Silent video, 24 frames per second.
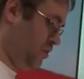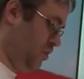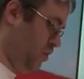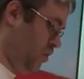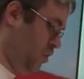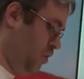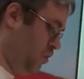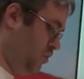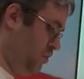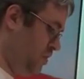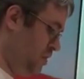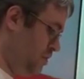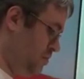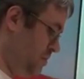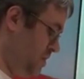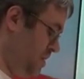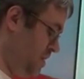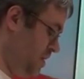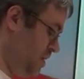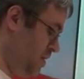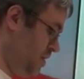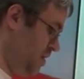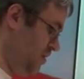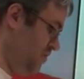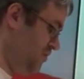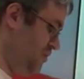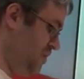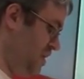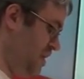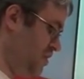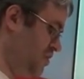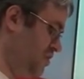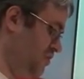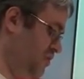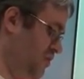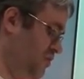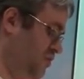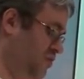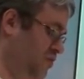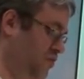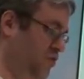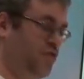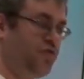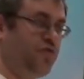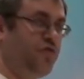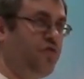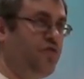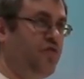could only be effective if
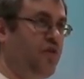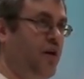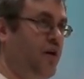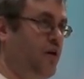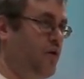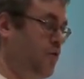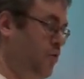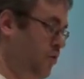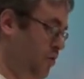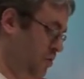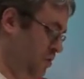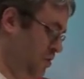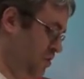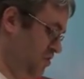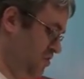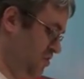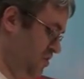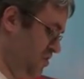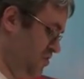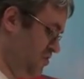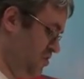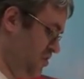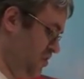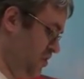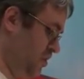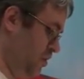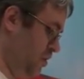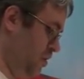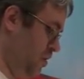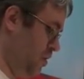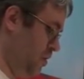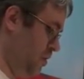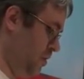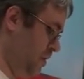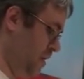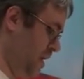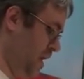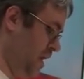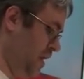socialists had an organization of their own.